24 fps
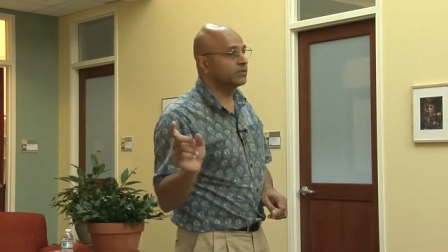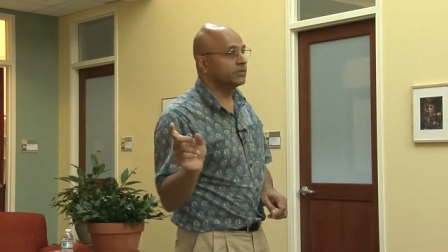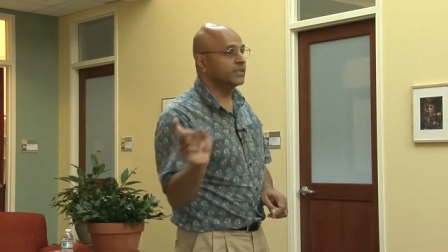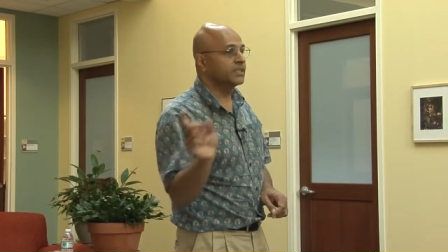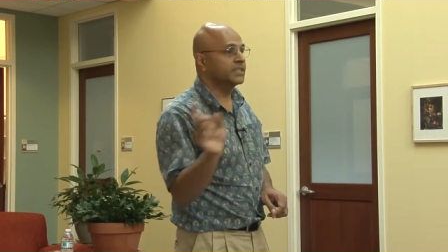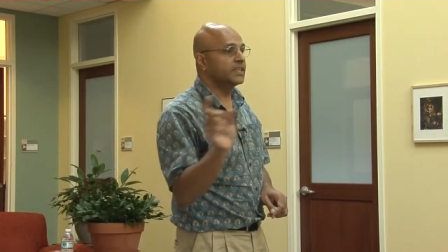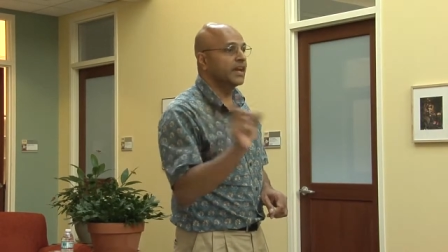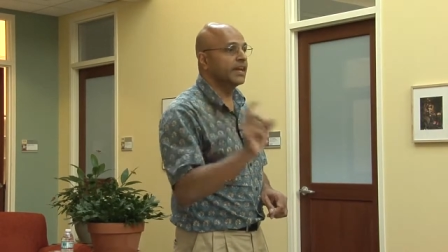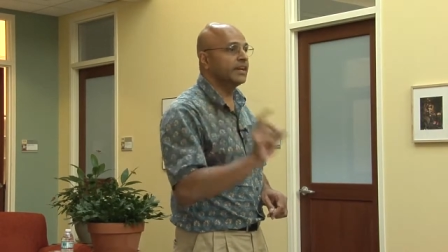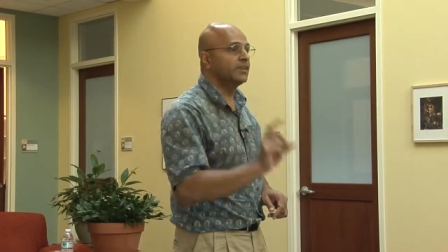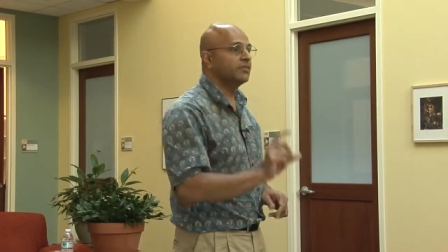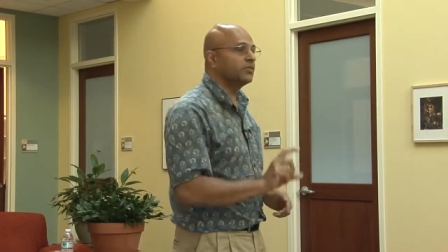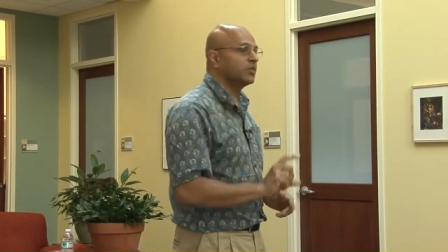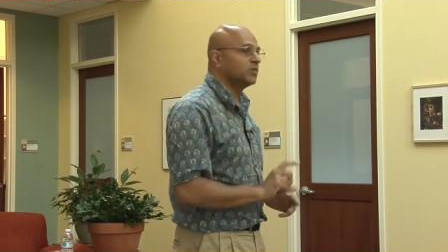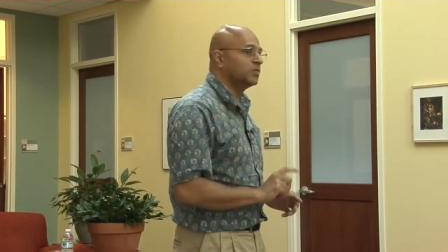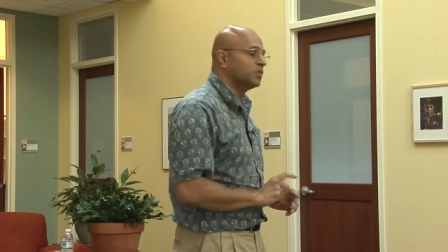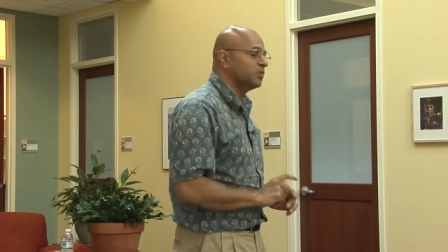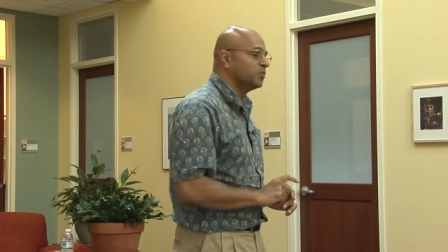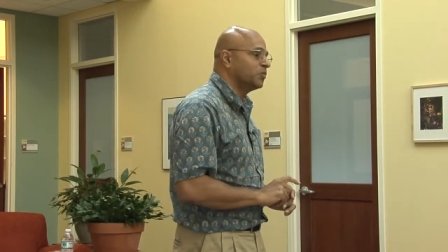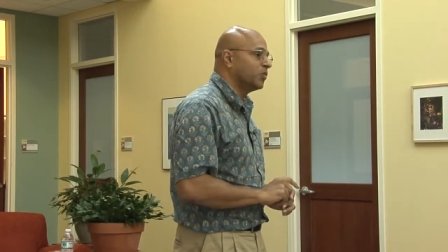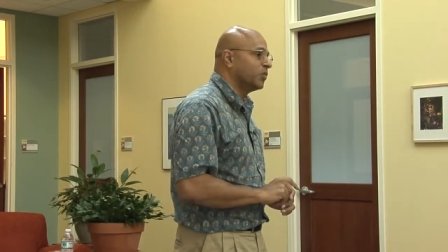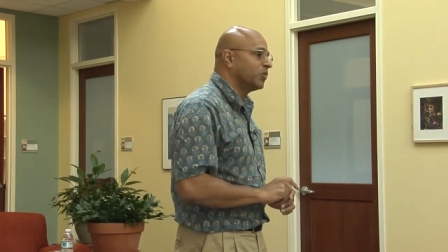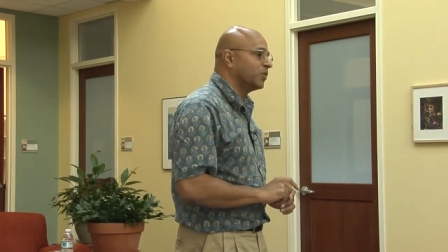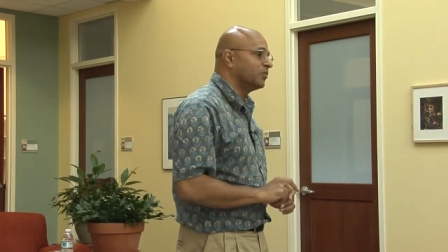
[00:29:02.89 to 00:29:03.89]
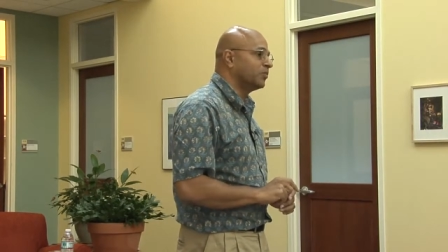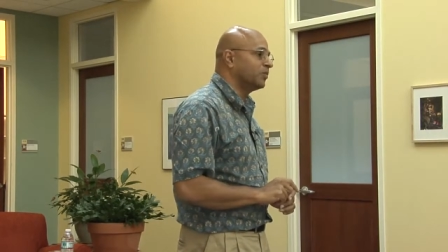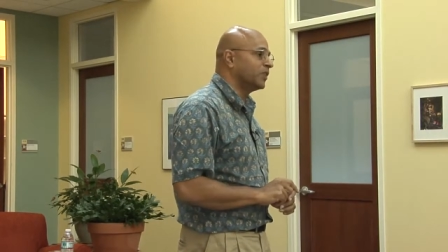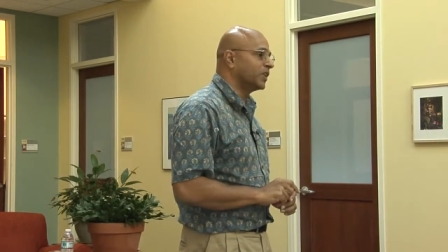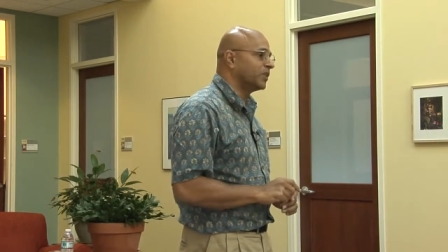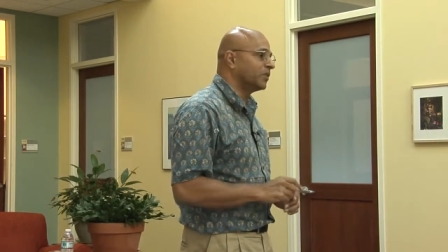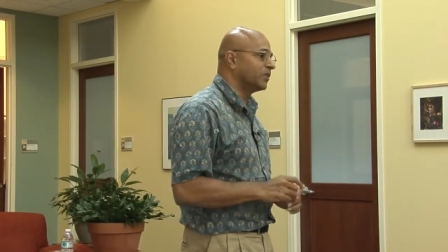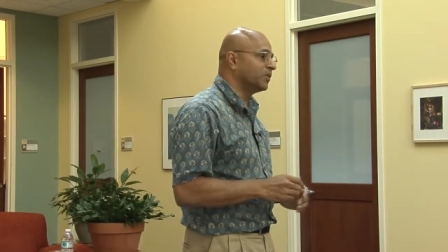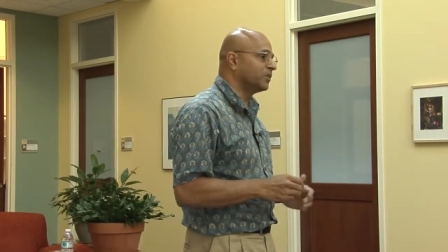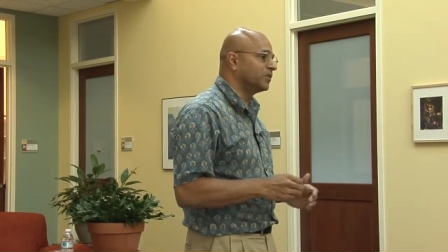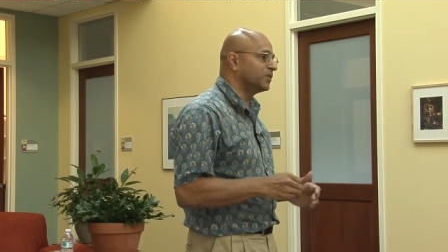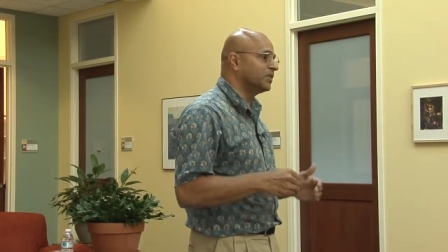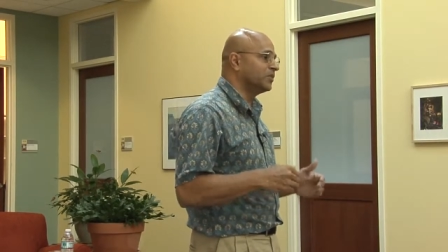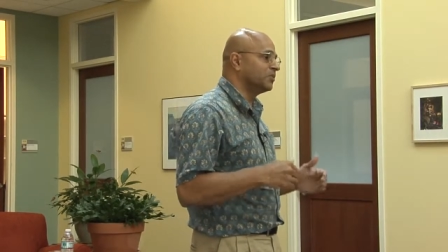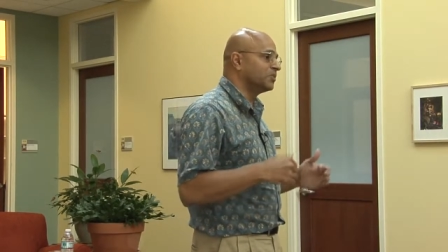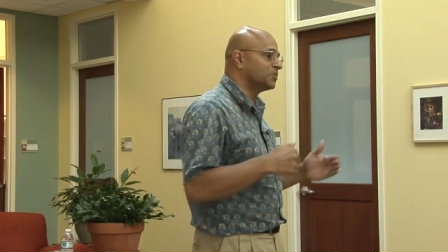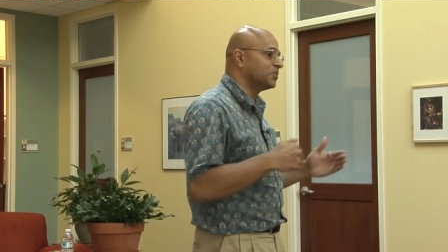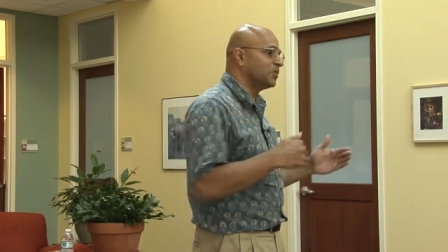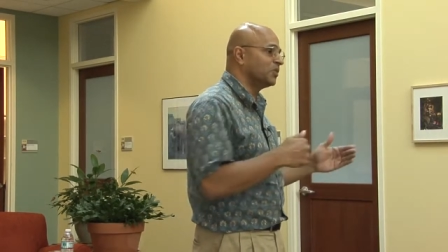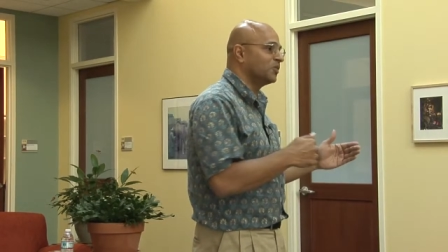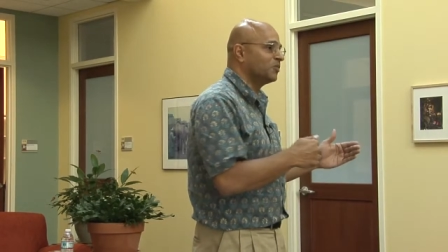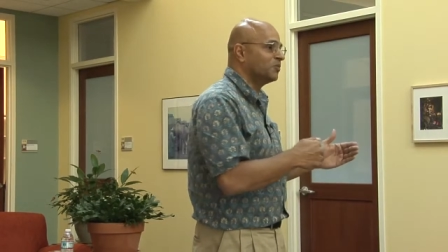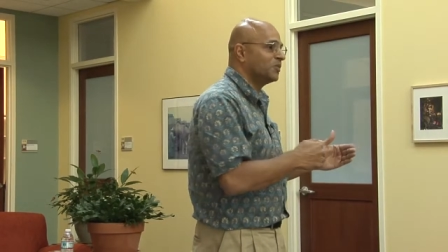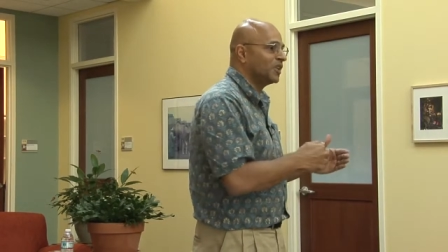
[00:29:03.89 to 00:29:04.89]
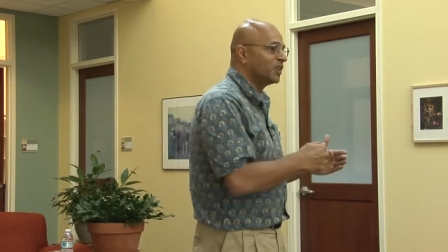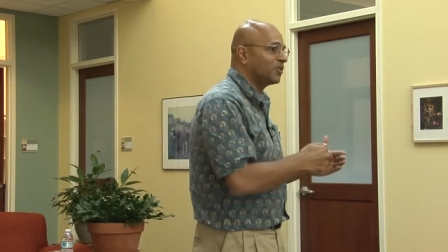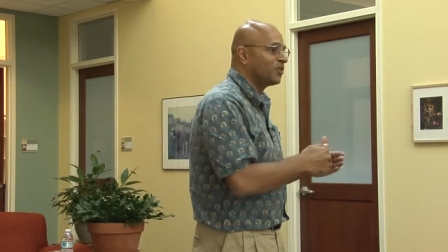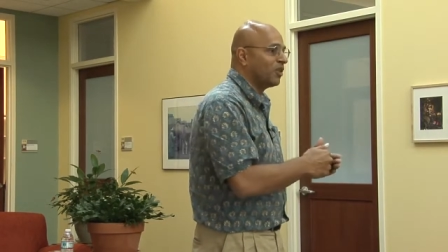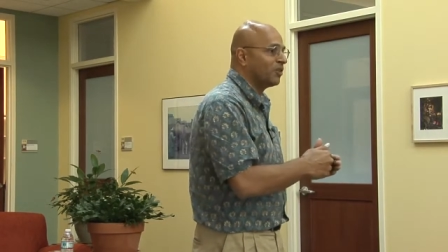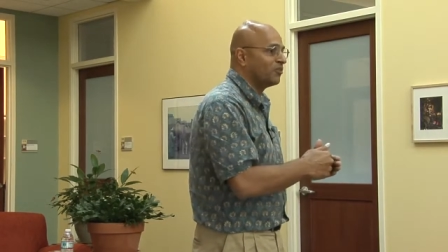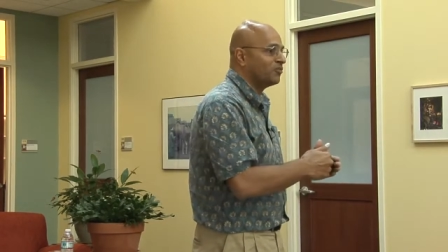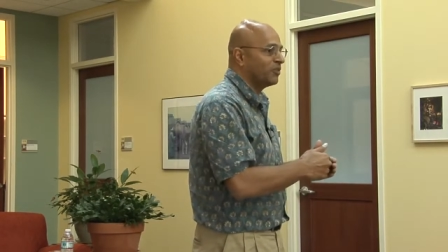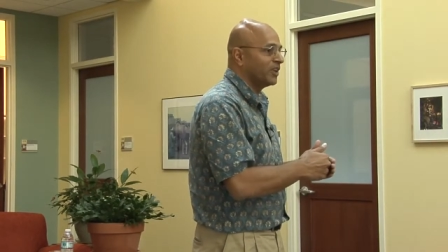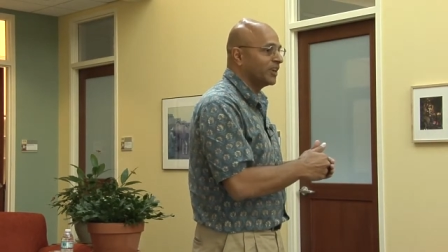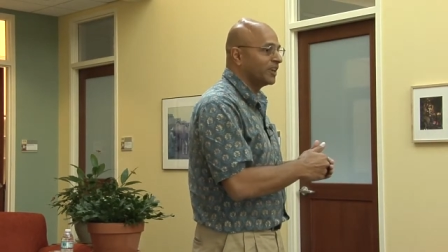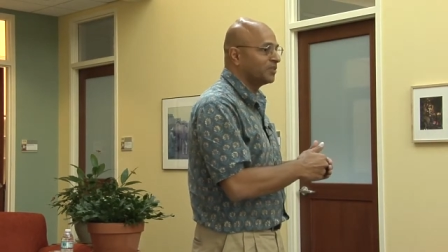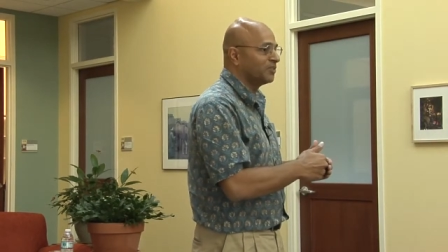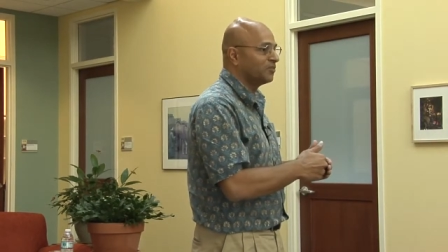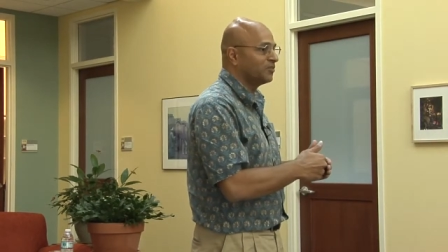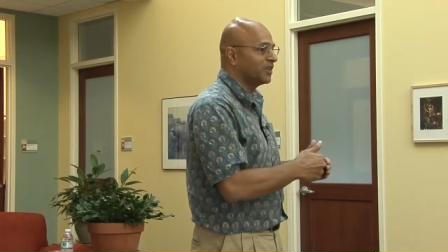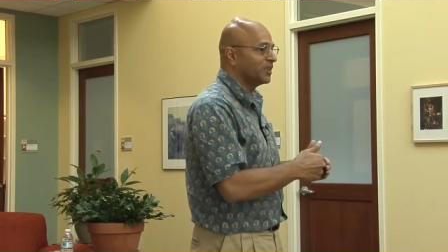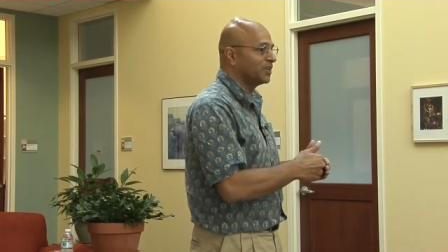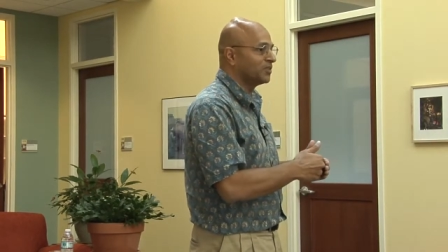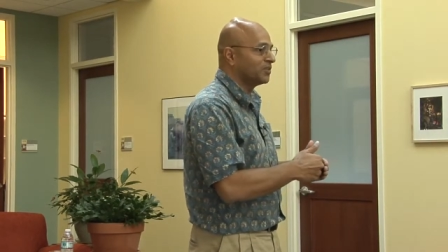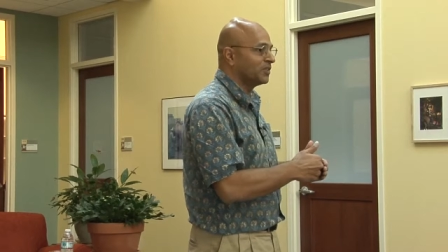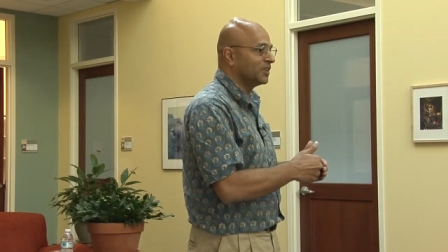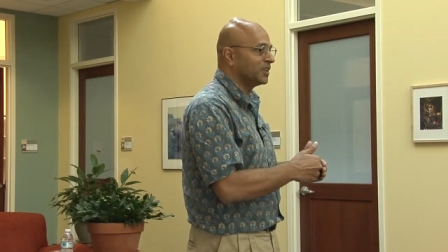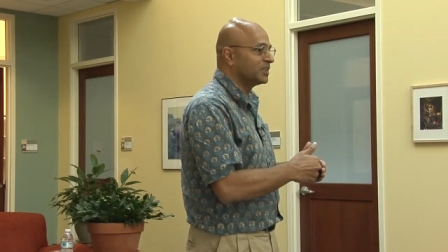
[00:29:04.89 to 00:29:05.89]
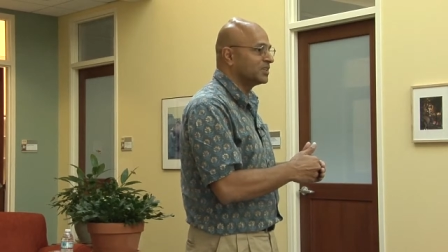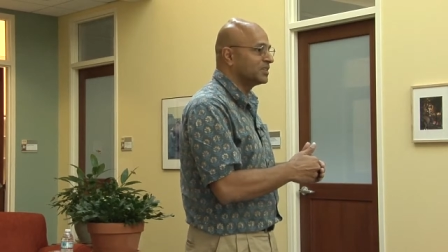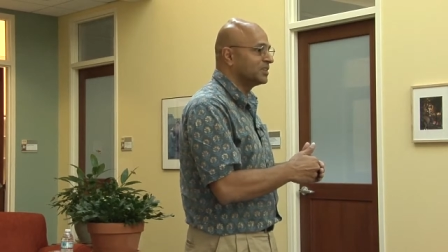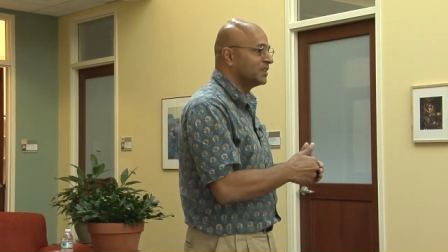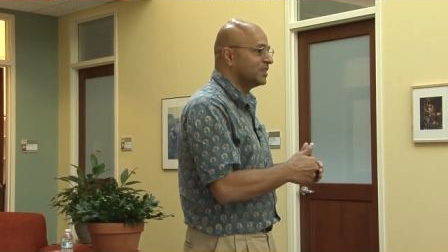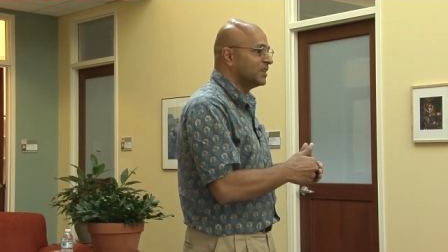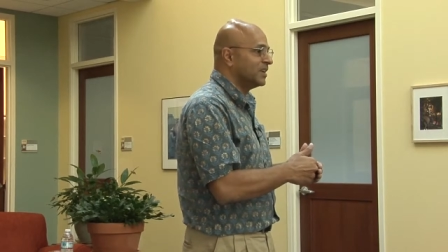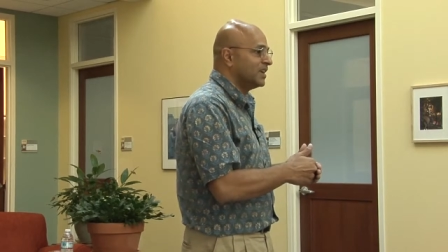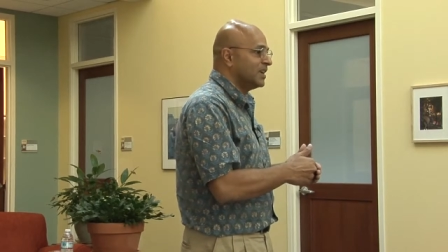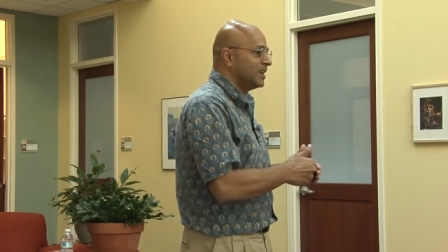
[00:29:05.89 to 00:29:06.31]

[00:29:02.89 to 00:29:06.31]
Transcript: resigned from the board because there was going to be a conflict of interest